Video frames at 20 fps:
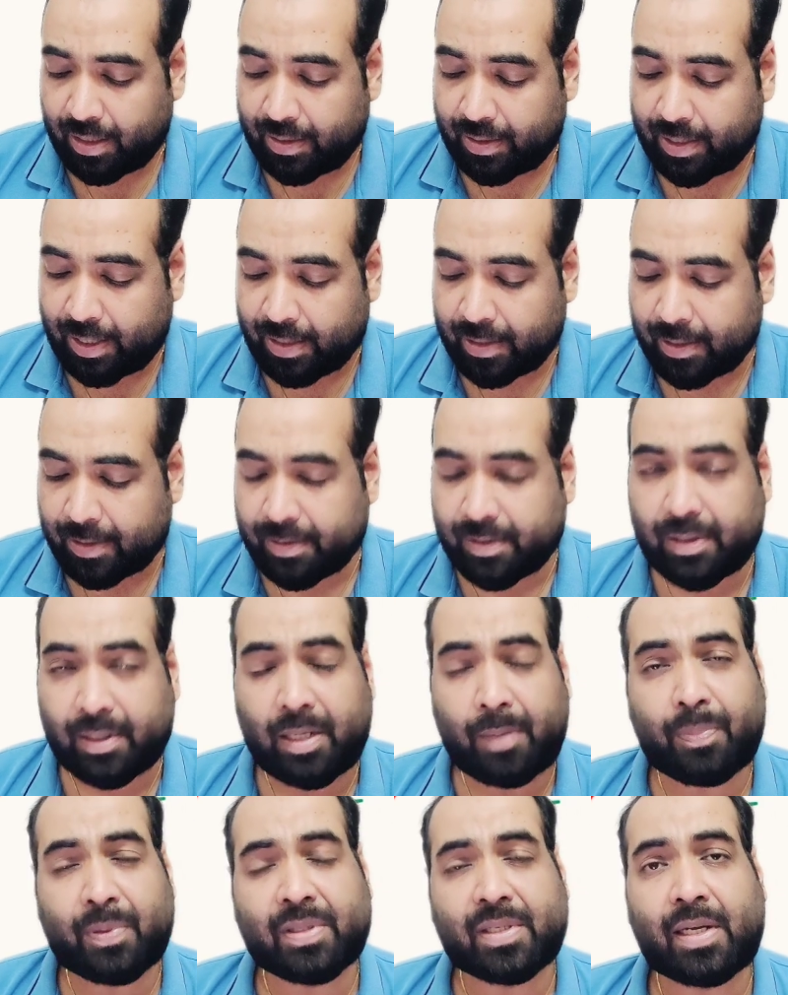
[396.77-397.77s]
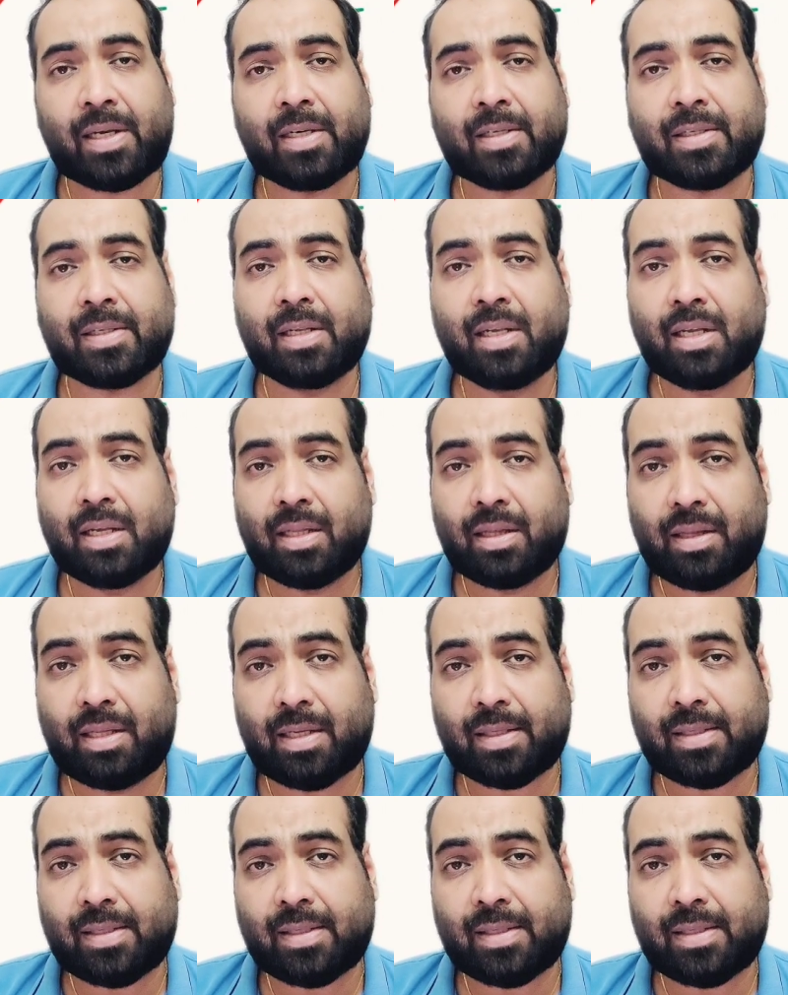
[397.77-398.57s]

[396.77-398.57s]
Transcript: Debtors represents the